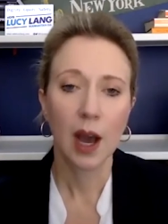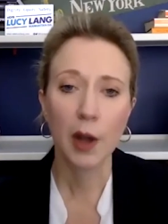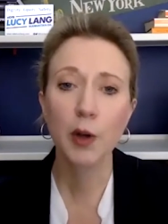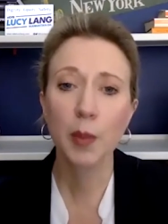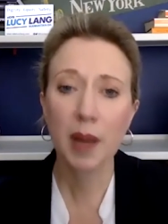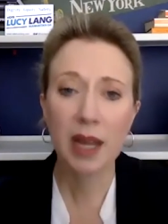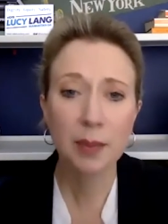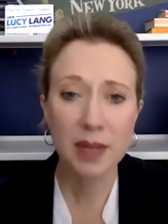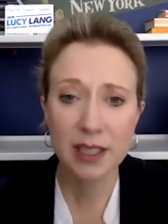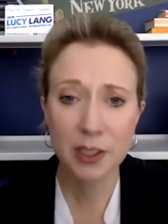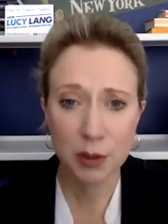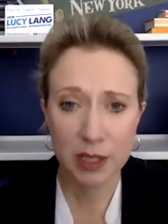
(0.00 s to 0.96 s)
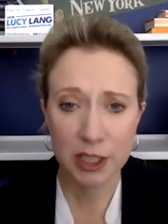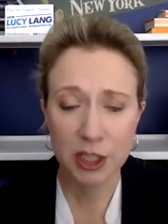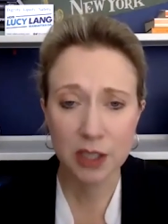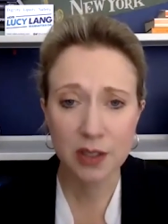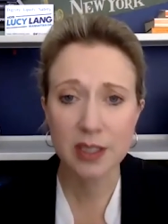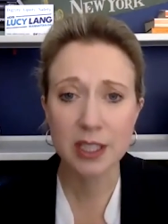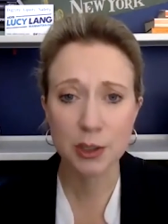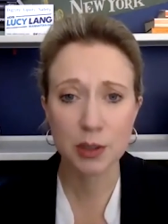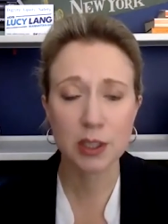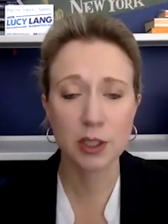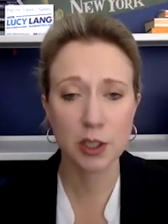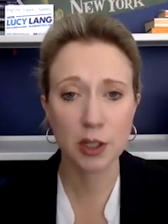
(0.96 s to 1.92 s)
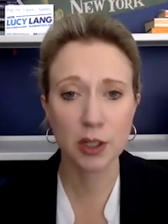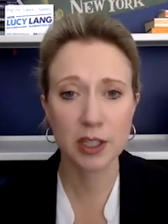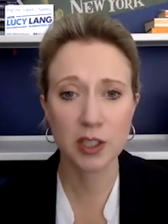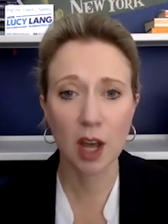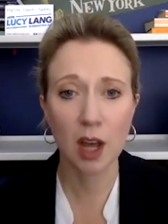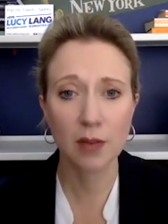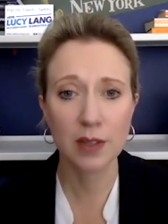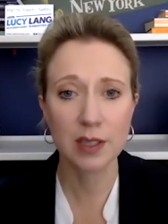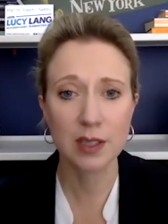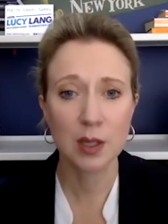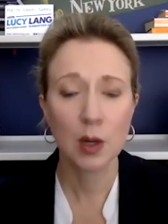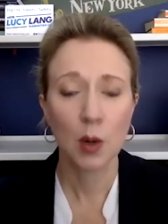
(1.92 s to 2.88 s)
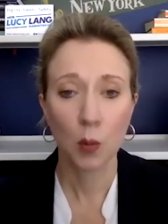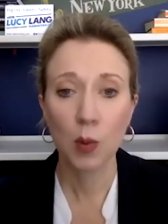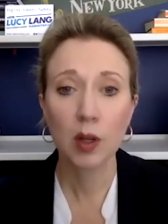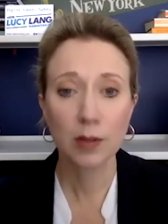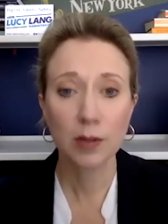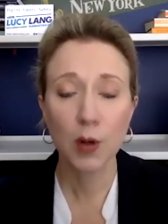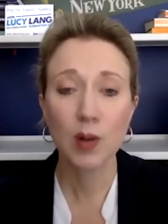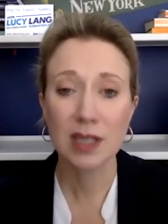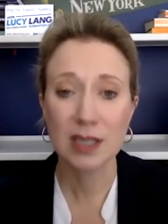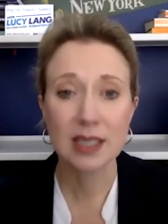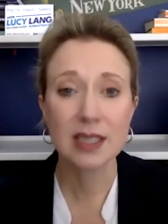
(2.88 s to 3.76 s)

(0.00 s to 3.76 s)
Under my administration, the District Attorney's Office will focus